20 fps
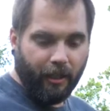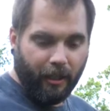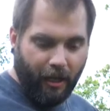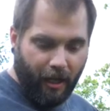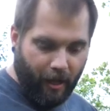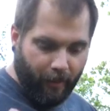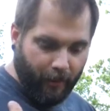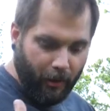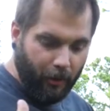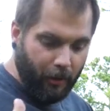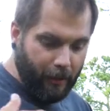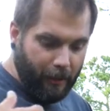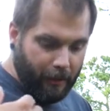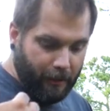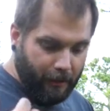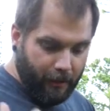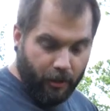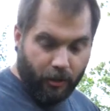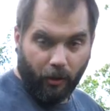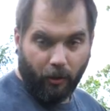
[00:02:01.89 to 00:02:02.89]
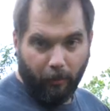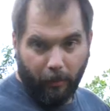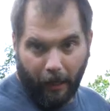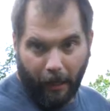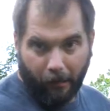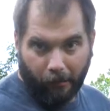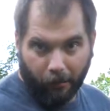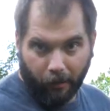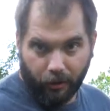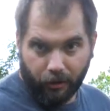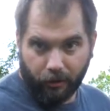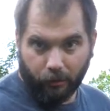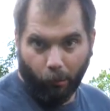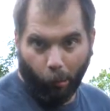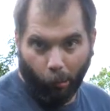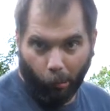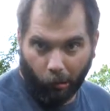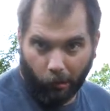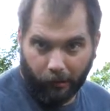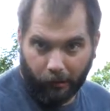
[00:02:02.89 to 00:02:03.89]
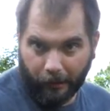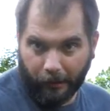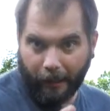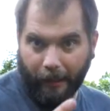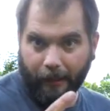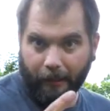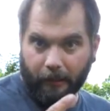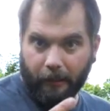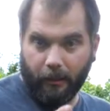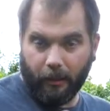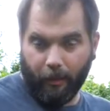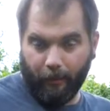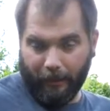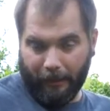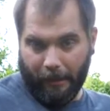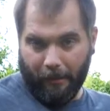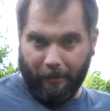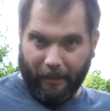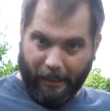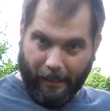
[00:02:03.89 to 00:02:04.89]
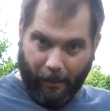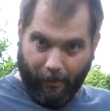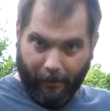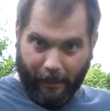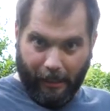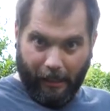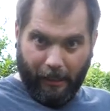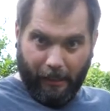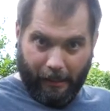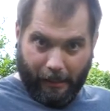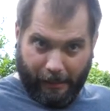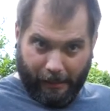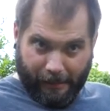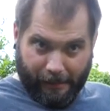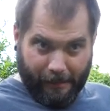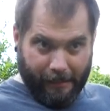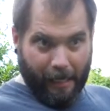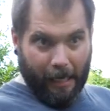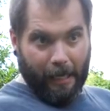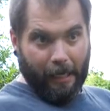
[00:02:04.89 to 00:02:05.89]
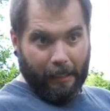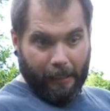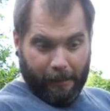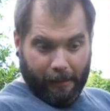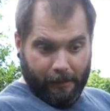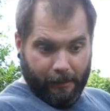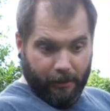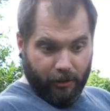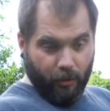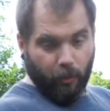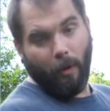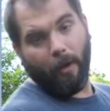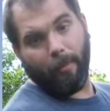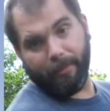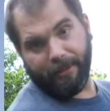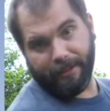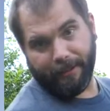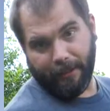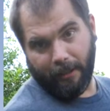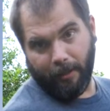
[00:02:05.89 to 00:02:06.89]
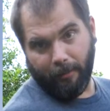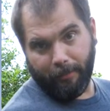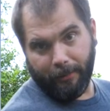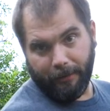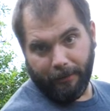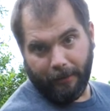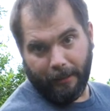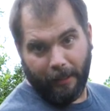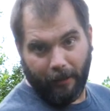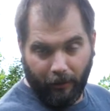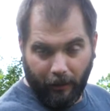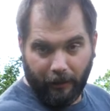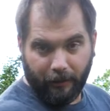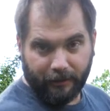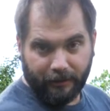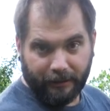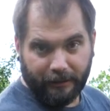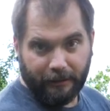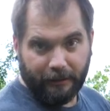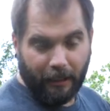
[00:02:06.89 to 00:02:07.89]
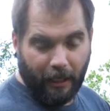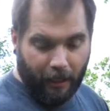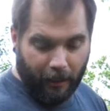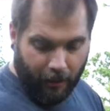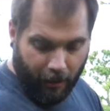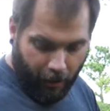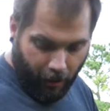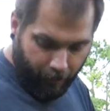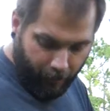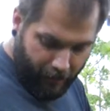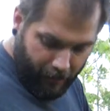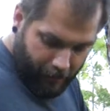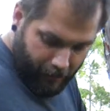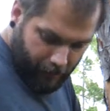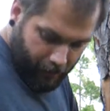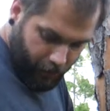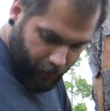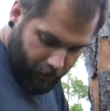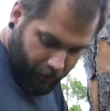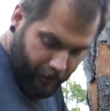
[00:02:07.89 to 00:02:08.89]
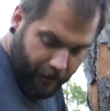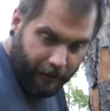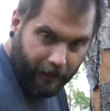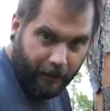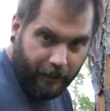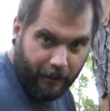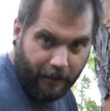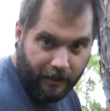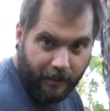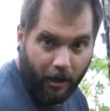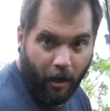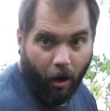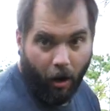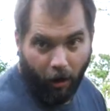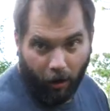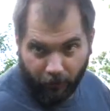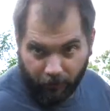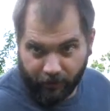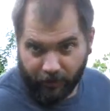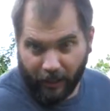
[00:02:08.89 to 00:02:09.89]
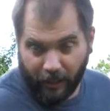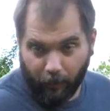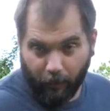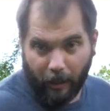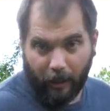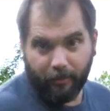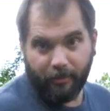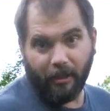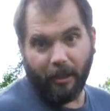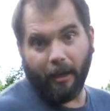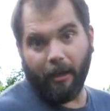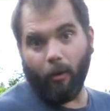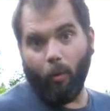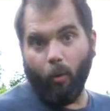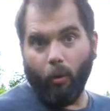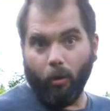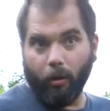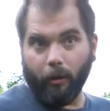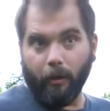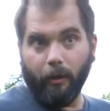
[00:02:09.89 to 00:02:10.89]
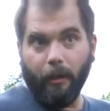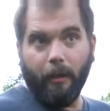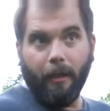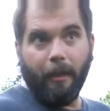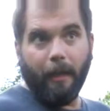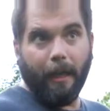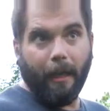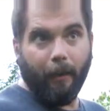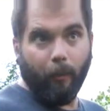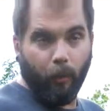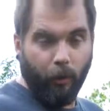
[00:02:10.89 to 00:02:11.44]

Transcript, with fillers: the camo that you can buy on our store at www swampnstompllc.com. You can get these on the same website or at